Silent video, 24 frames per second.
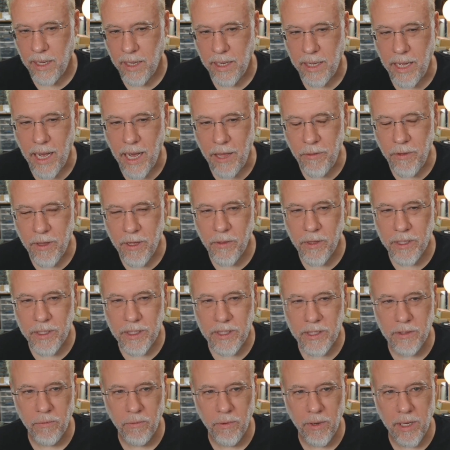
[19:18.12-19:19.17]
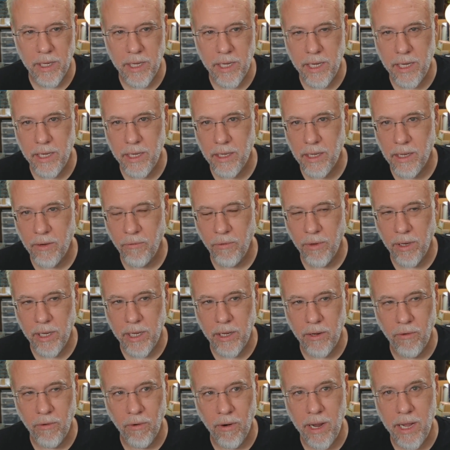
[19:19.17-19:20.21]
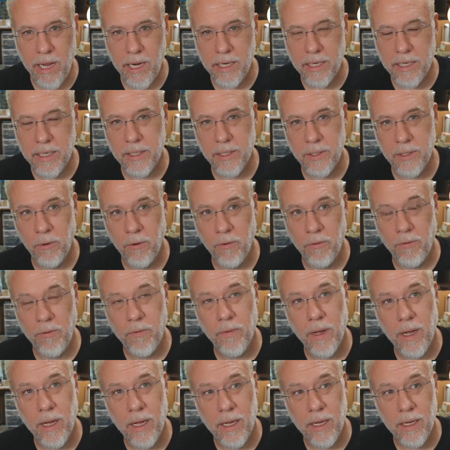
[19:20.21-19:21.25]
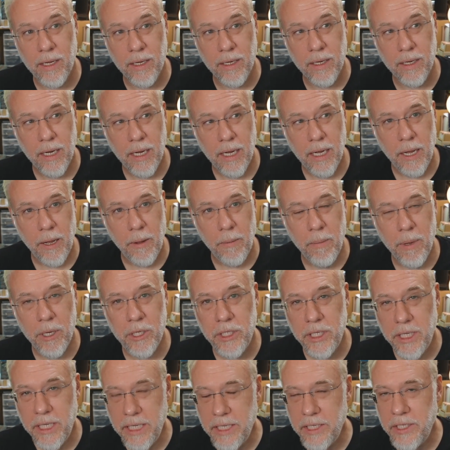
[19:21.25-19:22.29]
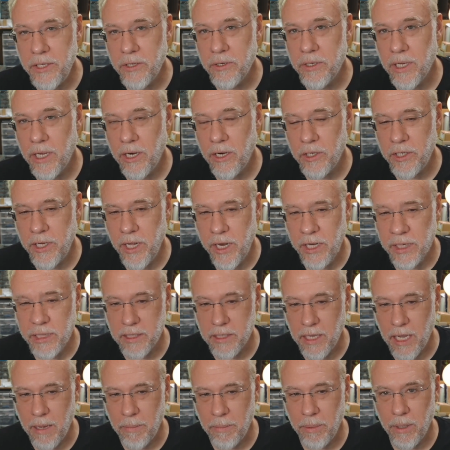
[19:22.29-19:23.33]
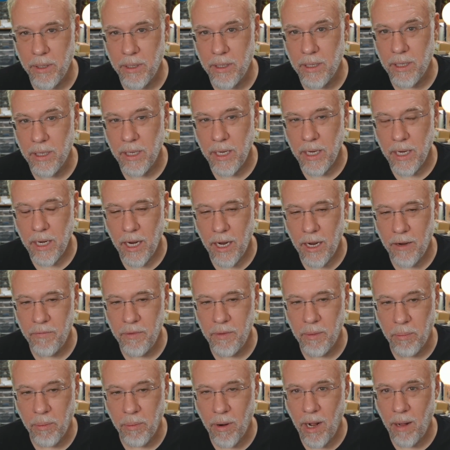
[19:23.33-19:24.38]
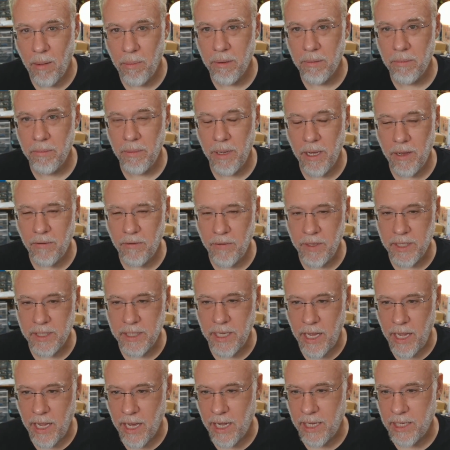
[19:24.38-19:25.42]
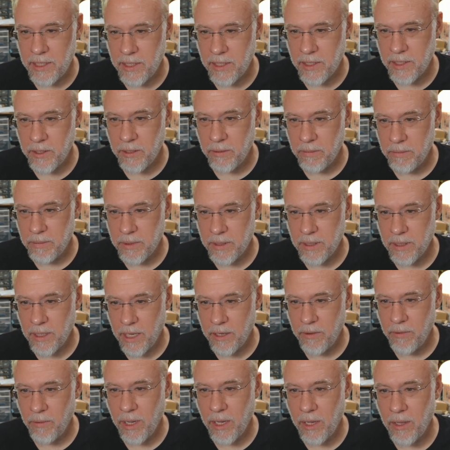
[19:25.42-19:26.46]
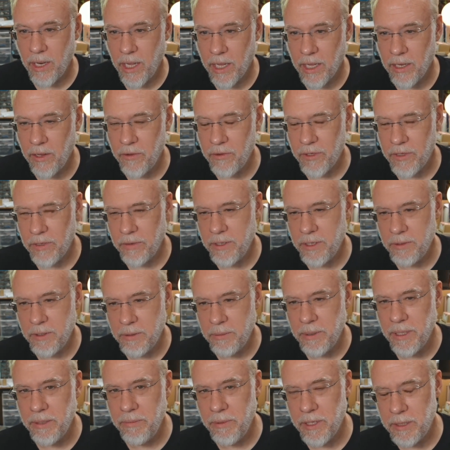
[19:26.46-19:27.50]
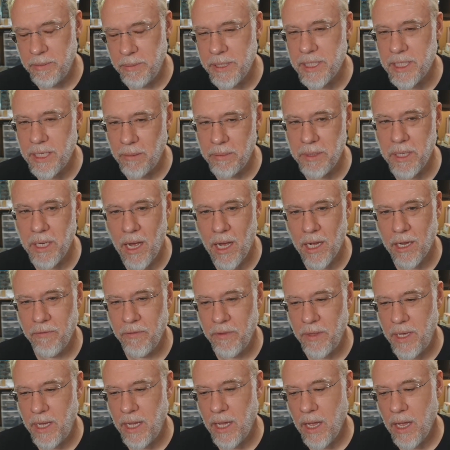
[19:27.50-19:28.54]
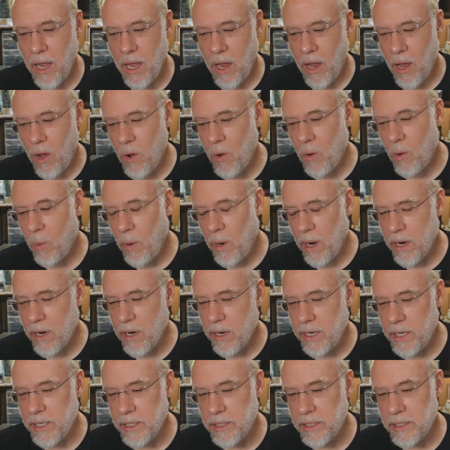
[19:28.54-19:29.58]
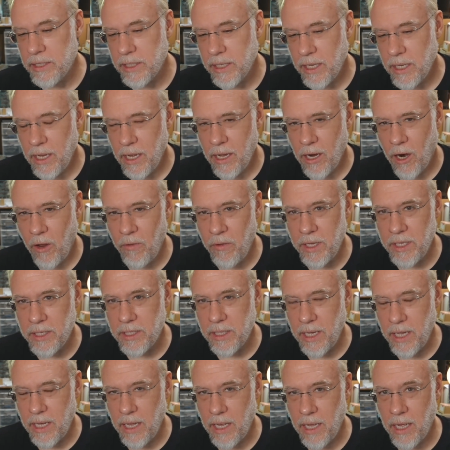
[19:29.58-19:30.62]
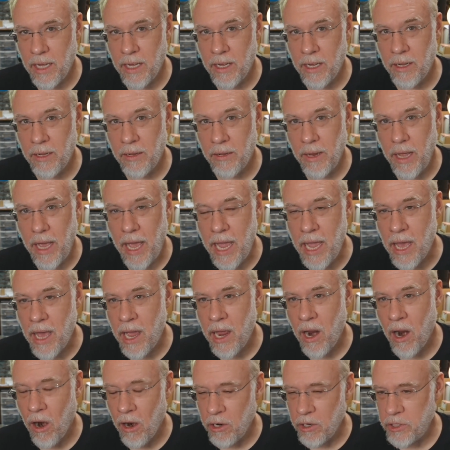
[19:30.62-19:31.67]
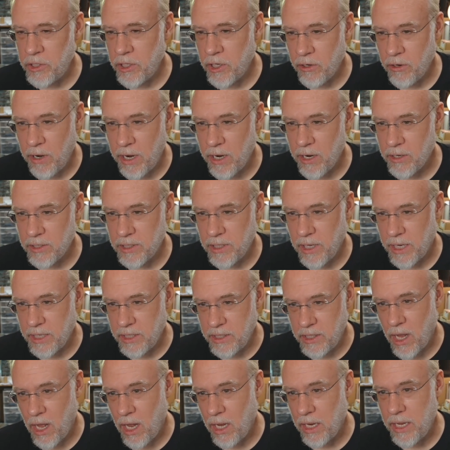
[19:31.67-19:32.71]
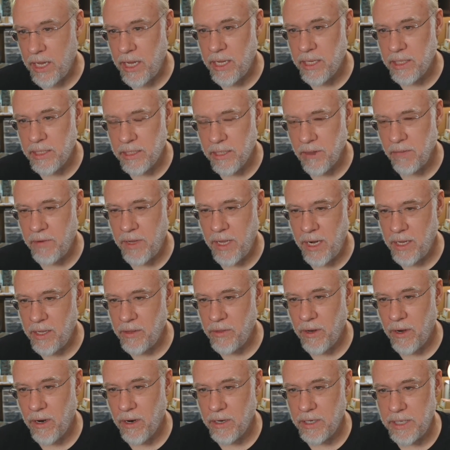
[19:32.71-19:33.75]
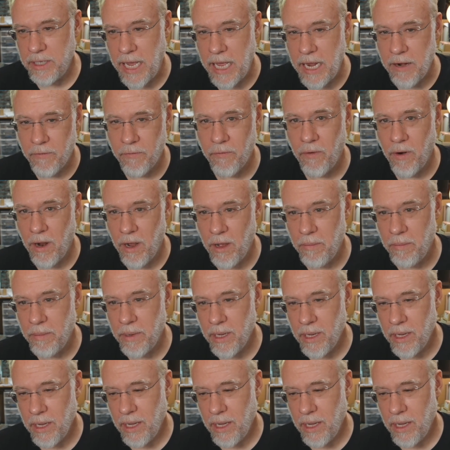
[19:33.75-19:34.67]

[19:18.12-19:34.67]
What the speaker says: Yeah, I think this is a really great sort of much easier to understand example of the problem of these AI systems. Like there's been some talk of are these AI art generators like DALL-E and stuff getting their data from?